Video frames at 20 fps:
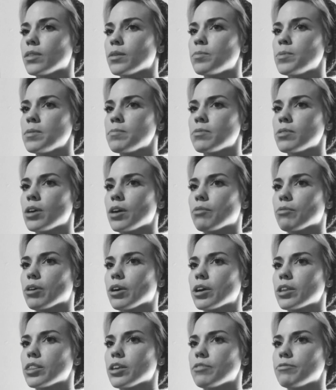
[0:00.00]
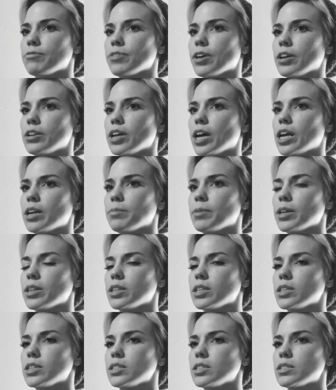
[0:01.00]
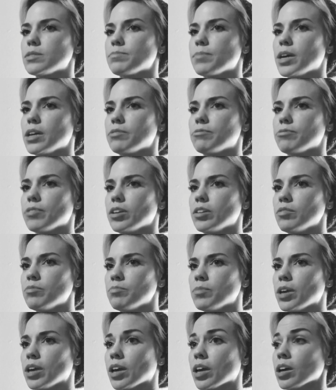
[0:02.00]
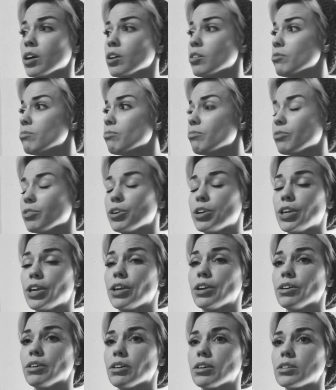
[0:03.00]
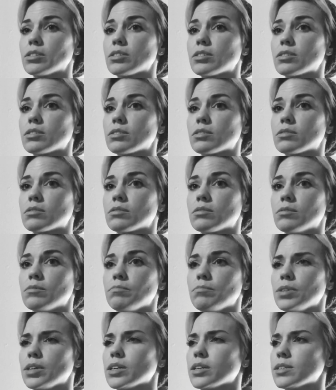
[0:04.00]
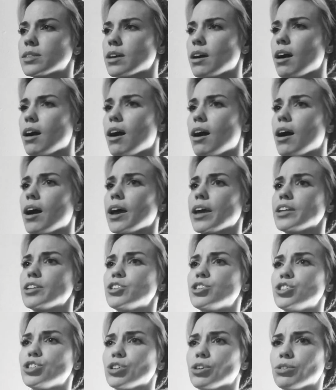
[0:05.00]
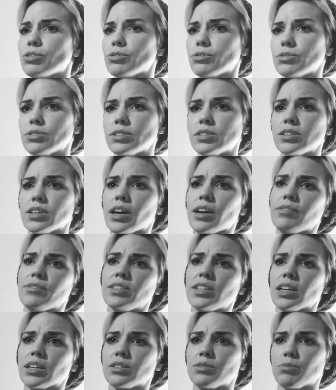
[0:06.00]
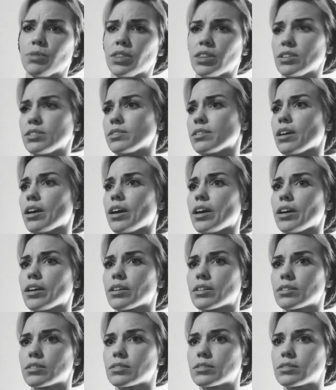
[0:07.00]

The people at work that found out about this made fun of me for years because I chose to have sex with this guy.